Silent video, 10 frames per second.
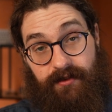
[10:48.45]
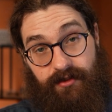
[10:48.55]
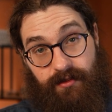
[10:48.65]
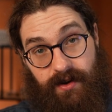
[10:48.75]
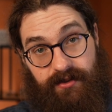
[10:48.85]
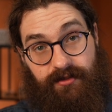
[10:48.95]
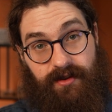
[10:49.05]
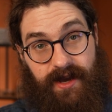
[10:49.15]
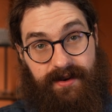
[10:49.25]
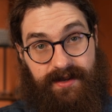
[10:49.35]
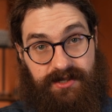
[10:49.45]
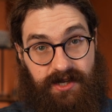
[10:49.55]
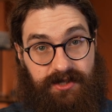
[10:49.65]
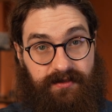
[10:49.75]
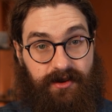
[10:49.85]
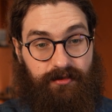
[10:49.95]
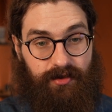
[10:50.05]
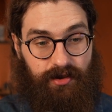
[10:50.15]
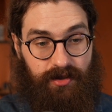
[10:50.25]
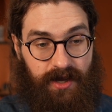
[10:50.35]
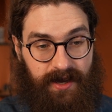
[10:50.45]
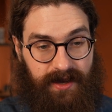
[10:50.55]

if you want to land a six-figure role.